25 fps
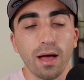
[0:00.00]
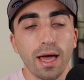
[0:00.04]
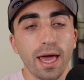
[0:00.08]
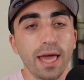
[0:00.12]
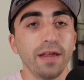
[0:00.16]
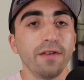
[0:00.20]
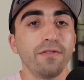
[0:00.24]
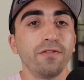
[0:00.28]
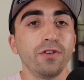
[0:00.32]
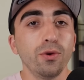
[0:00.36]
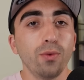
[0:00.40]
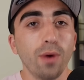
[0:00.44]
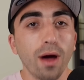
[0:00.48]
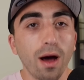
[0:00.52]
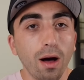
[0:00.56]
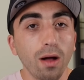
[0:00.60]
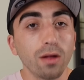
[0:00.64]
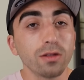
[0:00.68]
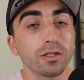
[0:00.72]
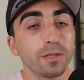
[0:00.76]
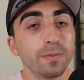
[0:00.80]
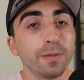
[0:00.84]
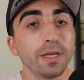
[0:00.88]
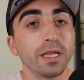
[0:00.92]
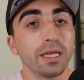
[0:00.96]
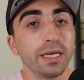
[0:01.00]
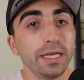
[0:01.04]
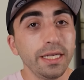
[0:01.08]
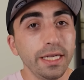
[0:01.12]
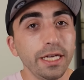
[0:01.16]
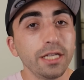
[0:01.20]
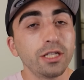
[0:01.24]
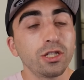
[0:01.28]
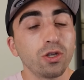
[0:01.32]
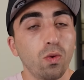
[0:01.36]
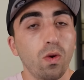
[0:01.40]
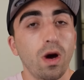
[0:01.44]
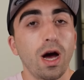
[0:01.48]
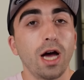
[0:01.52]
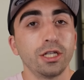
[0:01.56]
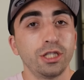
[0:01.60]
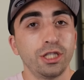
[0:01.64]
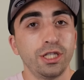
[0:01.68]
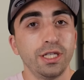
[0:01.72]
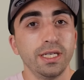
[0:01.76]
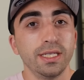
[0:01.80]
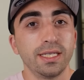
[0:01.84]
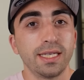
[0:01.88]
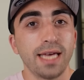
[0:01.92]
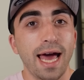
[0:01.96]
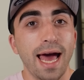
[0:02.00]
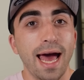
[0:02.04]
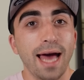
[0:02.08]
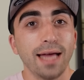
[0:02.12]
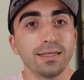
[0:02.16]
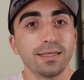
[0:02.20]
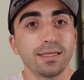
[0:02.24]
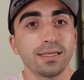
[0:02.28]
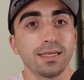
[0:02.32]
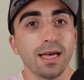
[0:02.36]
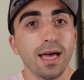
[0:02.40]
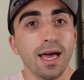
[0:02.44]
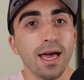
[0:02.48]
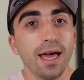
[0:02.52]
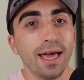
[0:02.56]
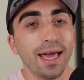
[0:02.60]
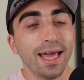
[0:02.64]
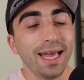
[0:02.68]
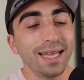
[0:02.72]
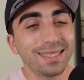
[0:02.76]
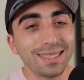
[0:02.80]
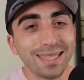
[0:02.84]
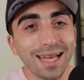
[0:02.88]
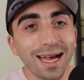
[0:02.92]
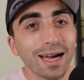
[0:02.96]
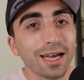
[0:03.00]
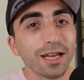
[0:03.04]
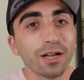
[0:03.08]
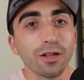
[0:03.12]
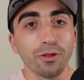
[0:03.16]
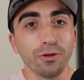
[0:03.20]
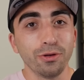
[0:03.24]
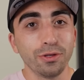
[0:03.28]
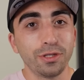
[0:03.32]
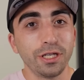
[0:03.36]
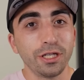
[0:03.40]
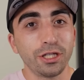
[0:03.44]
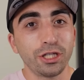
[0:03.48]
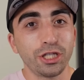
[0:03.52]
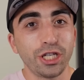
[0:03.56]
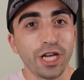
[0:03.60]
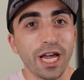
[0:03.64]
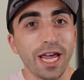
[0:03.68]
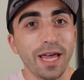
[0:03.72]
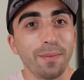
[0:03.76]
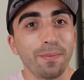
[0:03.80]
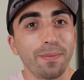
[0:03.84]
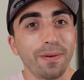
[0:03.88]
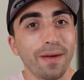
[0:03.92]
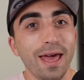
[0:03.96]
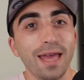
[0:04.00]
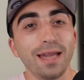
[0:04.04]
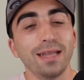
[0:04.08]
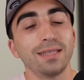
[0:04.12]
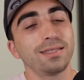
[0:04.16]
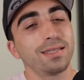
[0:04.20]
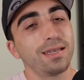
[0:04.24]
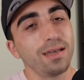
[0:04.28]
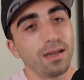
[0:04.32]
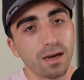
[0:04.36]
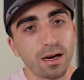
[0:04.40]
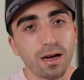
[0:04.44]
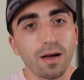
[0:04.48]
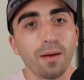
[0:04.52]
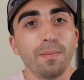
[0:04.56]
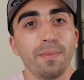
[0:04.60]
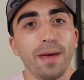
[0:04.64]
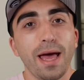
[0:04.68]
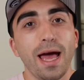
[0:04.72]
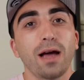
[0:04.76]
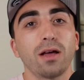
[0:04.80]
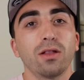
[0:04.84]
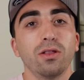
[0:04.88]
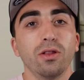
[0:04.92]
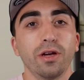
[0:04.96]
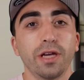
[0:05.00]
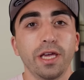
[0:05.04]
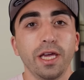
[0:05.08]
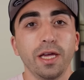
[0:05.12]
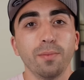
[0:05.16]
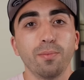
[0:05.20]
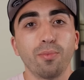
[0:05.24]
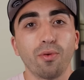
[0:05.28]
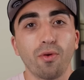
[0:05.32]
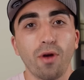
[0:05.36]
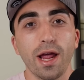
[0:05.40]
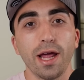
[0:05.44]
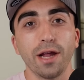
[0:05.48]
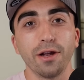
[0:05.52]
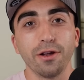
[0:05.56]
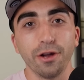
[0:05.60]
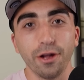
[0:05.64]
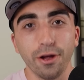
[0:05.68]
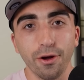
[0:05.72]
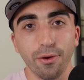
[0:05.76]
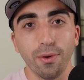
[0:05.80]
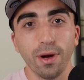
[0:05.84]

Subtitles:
And if you ultimately need to wash these hats, it's not going to lose its shape and it's going to come back looking brand new.